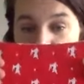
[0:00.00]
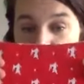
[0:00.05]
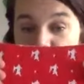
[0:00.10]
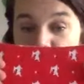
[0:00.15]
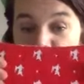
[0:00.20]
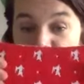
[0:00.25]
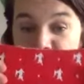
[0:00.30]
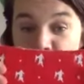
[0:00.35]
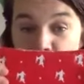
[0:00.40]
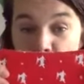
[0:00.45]

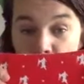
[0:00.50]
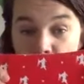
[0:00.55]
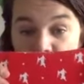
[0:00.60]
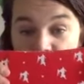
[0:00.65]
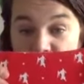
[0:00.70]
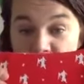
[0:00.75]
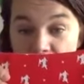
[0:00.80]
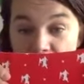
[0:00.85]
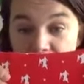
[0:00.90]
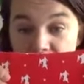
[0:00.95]
so
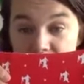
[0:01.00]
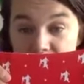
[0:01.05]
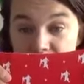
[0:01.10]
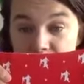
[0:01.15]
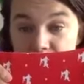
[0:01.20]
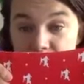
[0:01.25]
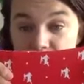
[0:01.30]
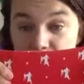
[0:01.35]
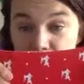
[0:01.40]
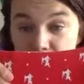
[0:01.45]
that's
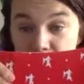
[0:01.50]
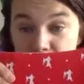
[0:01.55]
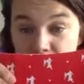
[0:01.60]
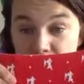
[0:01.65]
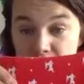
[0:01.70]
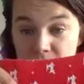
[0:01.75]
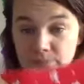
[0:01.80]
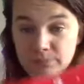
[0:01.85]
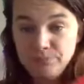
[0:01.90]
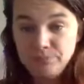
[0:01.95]
the
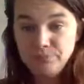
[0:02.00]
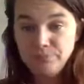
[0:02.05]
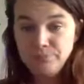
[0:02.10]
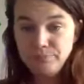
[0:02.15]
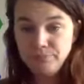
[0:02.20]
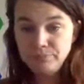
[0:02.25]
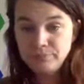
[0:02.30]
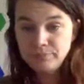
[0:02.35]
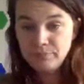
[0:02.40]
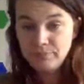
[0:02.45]
plan.
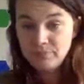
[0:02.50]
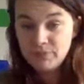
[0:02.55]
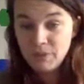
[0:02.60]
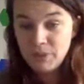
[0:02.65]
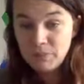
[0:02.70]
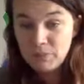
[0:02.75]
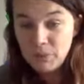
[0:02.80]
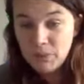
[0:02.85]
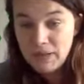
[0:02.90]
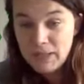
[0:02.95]
Good
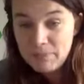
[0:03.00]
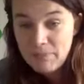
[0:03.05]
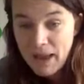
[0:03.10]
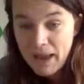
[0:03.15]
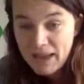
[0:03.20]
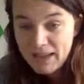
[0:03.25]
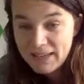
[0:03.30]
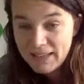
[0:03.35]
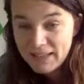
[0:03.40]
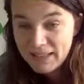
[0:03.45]
morning,
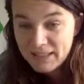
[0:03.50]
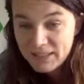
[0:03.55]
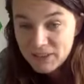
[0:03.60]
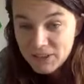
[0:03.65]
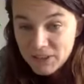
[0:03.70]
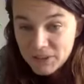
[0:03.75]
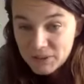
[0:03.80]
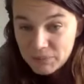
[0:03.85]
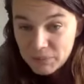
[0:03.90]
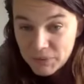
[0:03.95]
Patty.
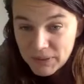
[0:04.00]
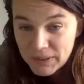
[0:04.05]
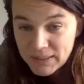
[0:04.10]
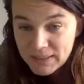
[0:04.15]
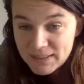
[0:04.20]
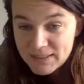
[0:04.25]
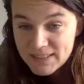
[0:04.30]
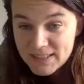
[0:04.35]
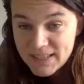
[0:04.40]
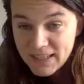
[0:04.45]
Good
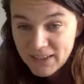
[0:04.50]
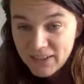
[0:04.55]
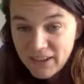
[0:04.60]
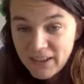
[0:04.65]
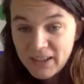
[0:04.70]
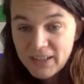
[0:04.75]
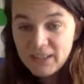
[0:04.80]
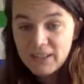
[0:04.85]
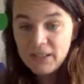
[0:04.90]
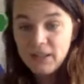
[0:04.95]
morning,
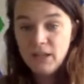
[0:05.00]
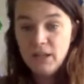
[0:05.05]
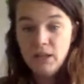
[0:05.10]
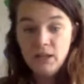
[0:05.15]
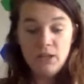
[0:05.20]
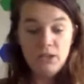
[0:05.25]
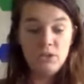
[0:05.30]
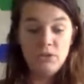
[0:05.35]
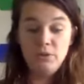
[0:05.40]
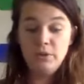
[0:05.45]
Tara.
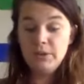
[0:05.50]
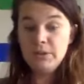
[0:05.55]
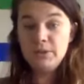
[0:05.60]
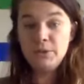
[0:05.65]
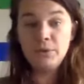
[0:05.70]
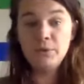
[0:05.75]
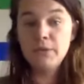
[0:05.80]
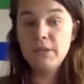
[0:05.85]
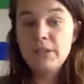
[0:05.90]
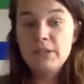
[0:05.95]
You can
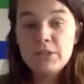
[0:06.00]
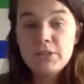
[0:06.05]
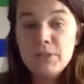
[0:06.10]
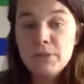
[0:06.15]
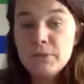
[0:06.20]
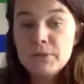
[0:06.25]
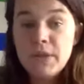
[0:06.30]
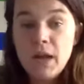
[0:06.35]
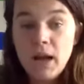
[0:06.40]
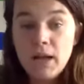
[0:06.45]
totally just
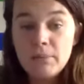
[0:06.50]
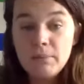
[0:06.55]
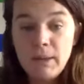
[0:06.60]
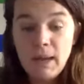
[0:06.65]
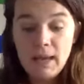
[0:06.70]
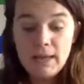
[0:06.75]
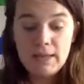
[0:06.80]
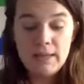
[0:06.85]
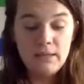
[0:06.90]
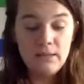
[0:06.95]
use cotton
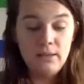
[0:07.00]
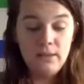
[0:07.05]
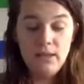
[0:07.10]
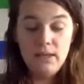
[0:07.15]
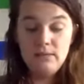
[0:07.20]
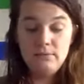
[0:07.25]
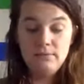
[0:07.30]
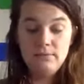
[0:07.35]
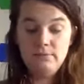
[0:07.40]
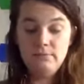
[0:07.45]
batting.
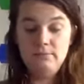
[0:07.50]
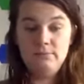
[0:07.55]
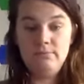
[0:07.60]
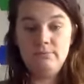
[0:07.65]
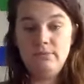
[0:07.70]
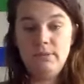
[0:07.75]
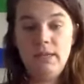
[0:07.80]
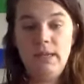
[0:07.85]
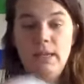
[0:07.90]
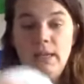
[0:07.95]
It,
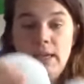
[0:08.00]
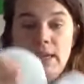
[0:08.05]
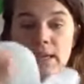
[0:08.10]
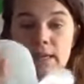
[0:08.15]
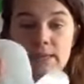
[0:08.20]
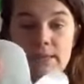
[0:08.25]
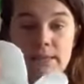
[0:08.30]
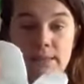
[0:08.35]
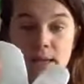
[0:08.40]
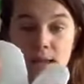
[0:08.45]

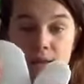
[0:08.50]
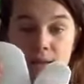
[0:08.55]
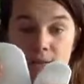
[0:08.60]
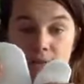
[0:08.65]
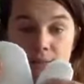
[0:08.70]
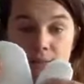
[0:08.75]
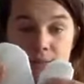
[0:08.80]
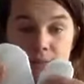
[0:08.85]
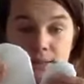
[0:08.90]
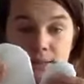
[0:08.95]
it, uh,
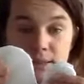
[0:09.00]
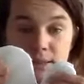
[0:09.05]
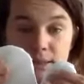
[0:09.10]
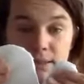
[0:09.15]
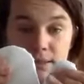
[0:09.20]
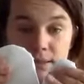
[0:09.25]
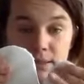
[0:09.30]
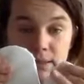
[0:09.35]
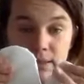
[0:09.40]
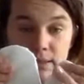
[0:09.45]

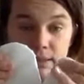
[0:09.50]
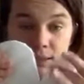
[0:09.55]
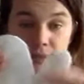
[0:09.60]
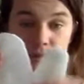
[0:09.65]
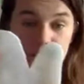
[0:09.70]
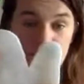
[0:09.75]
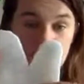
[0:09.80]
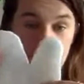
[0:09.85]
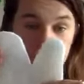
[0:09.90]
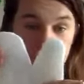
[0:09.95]

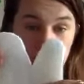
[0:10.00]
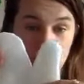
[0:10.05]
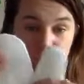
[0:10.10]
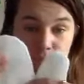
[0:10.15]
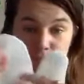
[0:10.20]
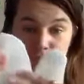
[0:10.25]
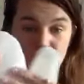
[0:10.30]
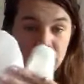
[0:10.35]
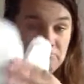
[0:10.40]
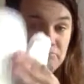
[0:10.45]
it,
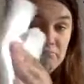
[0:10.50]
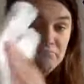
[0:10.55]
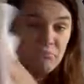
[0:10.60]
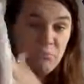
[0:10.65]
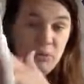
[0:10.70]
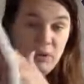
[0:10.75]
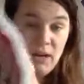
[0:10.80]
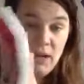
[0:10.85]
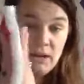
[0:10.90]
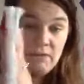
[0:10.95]

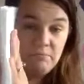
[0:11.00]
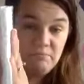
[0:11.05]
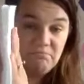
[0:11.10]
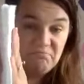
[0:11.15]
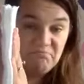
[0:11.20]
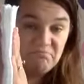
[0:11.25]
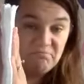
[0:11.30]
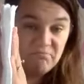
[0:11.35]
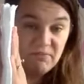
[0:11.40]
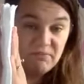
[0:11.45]
when I
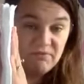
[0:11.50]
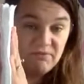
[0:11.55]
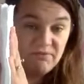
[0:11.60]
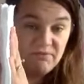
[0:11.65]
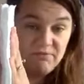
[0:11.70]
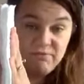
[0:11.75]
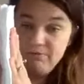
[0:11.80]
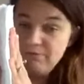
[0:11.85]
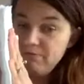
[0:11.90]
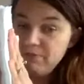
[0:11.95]

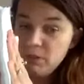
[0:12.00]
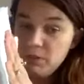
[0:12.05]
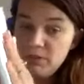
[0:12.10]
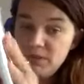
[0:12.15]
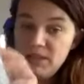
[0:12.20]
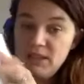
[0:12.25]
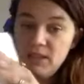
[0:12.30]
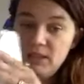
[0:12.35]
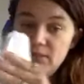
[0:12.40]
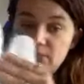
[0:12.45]

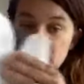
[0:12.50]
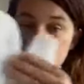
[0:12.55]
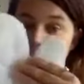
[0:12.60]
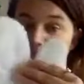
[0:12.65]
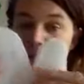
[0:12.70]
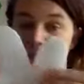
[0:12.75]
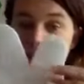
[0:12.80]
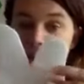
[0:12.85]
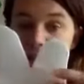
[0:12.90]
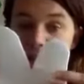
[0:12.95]
fused it,
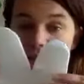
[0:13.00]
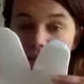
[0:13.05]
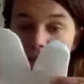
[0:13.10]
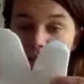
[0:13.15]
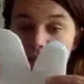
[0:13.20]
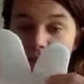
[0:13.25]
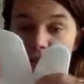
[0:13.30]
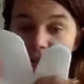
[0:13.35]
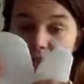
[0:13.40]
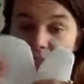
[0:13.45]
it gets the
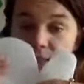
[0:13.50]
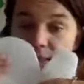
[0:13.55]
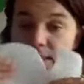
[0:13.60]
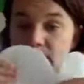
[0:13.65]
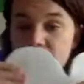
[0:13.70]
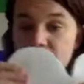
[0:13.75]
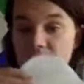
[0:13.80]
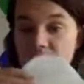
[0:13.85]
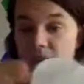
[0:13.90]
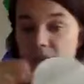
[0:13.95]
thinnest it's
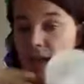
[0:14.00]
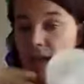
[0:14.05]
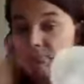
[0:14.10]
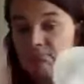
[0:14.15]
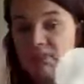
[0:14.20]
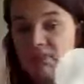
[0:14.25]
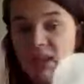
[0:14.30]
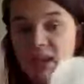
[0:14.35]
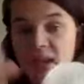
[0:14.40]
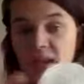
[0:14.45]
gonna get
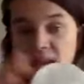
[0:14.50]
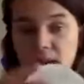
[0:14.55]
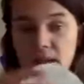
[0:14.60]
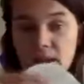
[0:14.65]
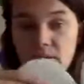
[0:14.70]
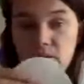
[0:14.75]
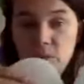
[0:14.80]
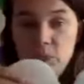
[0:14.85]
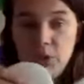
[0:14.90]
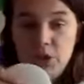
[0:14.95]
and
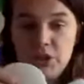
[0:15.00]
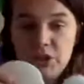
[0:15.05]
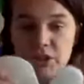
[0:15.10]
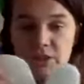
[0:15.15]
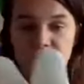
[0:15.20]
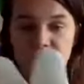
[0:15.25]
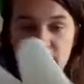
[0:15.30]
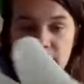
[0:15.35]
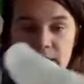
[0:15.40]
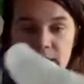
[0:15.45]
it'll work just
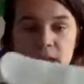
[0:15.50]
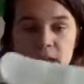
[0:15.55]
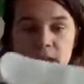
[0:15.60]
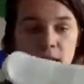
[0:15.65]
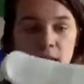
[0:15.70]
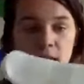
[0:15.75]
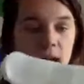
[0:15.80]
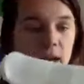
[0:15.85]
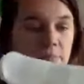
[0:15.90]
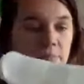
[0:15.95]
fine.
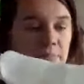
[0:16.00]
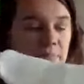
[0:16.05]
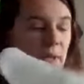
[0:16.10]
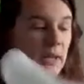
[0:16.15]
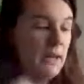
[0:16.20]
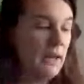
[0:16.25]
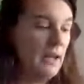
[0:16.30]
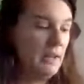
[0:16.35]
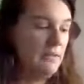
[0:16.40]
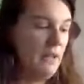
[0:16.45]
Um, and
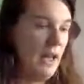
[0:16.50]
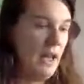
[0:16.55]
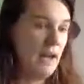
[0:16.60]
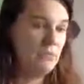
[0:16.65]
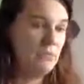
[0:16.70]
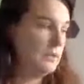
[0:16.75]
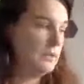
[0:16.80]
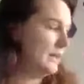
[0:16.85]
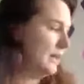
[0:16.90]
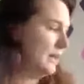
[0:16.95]
I have
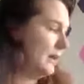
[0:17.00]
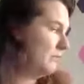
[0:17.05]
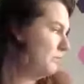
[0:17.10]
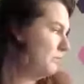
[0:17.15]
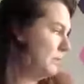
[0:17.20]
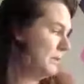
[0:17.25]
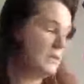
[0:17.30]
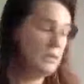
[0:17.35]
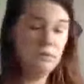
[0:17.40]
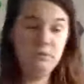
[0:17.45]
one that I've
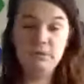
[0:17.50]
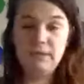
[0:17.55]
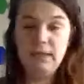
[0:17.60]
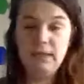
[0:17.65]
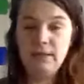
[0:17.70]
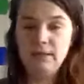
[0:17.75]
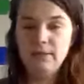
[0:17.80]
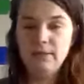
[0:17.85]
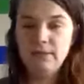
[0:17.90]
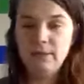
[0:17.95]
been
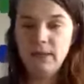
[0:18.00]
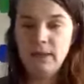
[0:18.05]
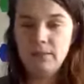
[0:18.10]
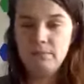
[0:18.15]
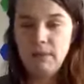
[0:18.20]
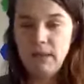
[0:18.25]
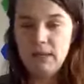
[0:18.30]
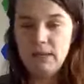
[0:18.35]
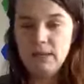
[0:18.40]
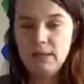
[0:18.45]
using that I
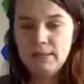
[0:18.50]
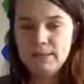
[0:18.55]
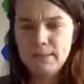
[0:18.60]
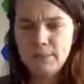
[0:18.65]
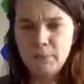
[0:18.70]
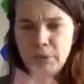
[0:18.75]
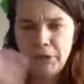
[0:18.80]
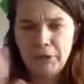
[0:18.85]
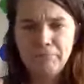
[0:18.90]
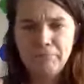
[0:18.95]
made
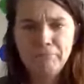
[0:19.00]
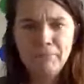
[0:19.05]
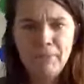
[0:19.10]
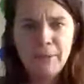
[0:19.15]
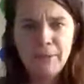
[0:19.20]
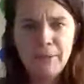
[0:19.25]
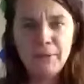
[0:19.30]
somewhere here